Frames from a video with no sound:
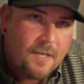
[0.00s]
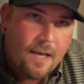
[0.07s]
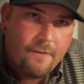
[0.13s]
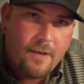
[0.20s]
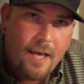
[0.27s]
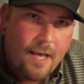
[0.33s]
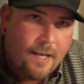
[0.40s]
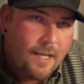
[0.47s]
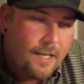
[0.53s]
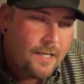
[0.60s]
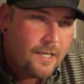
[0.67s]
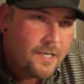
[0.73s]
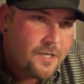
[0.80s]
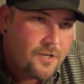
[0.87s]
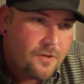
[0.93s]
haven't had
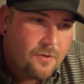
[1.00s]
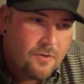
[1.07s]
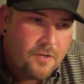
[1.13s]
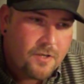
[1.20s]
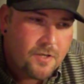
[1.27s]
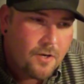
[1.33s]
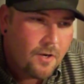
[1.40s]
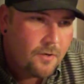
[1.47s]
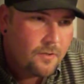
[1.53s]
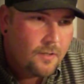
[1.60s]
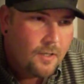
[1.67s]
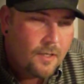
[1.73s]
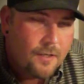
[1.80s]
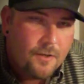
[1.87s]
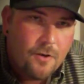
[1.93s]
any issues, so
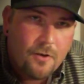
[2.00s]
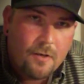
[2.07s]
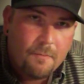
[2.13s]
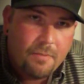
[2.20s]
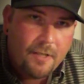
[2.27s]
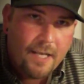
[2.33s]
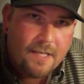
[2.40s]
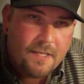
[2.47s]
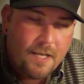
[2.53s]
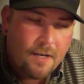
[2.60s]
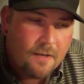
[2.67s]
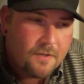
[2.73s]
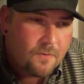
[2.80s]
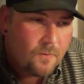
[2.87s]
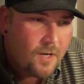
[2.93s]
no complaints
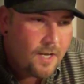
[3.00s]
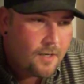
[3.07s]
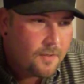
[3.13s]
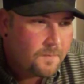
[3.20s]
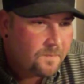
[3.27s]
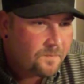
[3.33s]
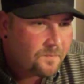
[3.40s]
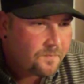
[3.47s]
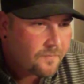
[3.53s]
there as well.